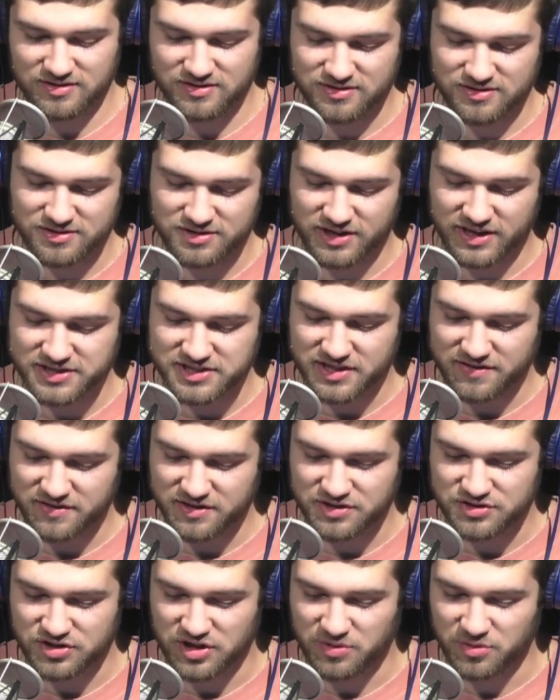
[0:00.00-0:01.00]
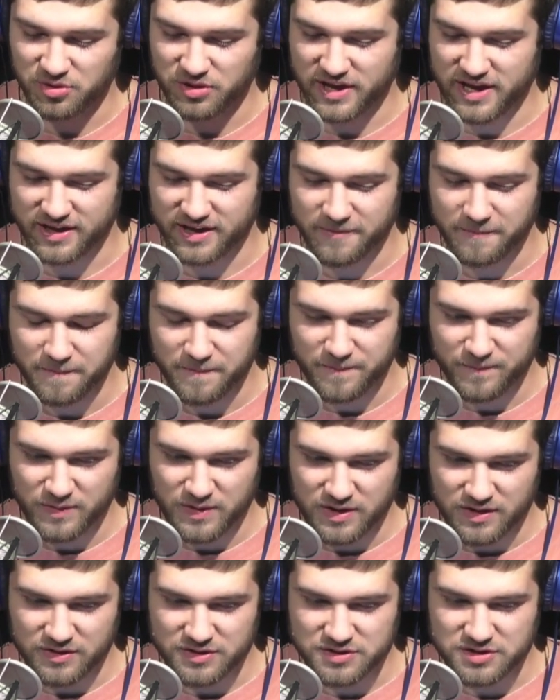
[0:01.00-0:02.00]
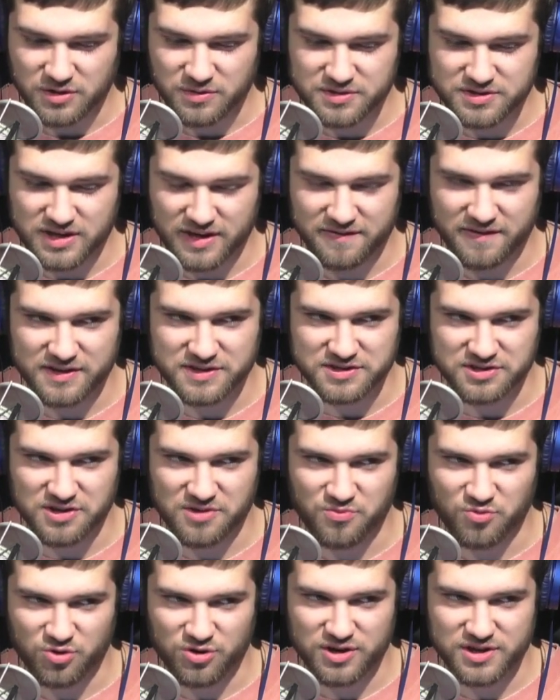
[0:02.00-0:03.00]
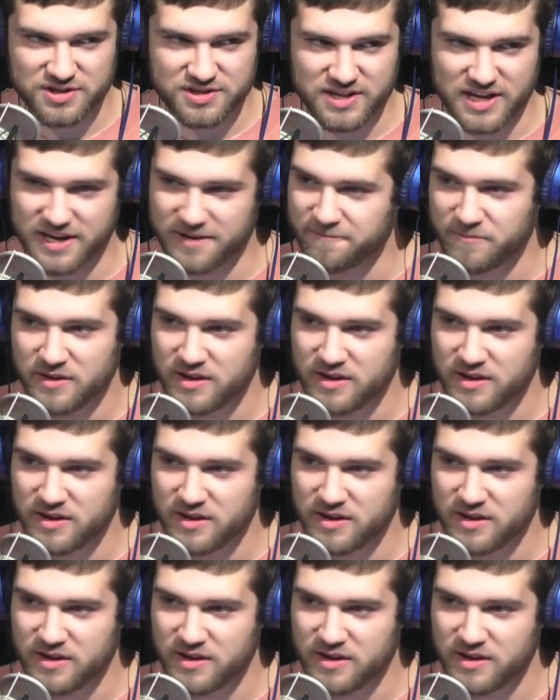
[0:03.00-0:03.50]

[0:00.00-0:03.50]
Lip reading: Do you guys have any trouble? Like, there's always, I find some words that